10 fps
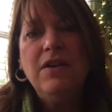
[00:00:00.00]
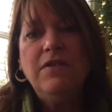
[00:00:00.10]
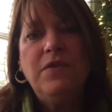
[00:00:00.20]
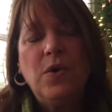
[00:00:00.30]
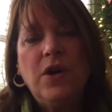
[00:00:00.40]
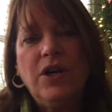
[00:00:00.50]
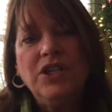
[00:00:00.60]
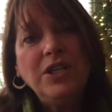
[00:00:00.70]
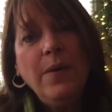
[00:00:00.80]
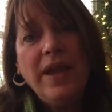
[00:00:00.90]
for
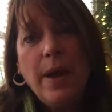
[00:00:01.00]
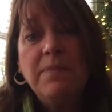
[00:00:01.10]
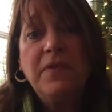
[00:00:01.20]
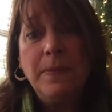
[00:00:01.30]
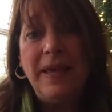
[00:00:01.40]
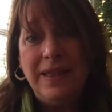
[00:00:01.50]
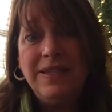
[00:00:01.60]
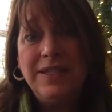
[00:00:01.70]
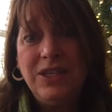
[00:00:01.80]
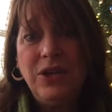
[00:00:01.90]
showing up for me
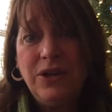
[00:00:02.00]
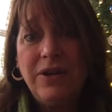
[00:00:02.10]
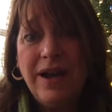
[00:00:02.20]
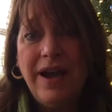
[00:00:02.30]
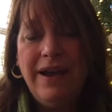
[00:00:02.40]
this year.